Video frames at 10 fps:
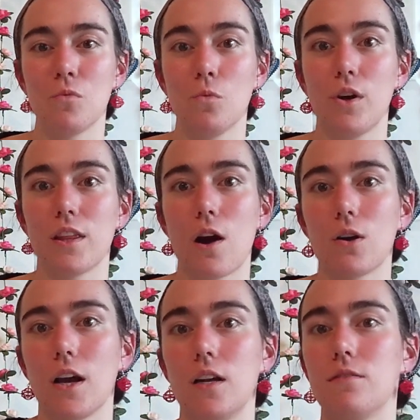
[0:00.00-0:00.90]

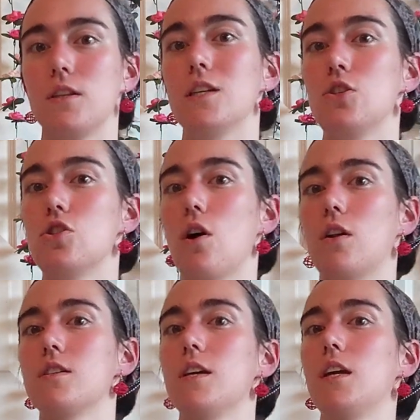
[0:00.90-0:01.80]
without kind of the
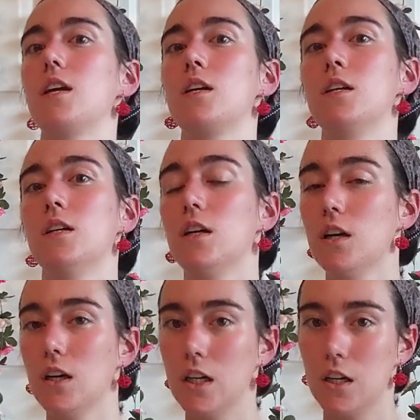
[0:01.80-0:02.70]
daunting
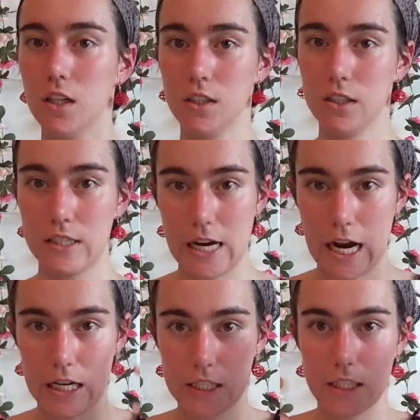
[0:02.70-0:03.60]

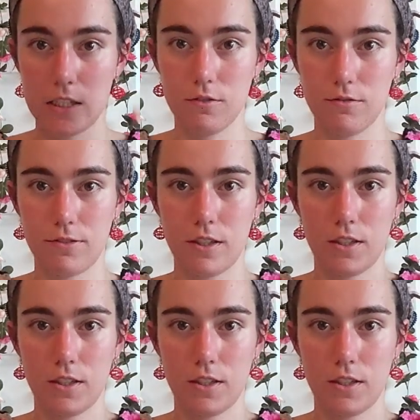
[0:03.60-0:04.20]
task of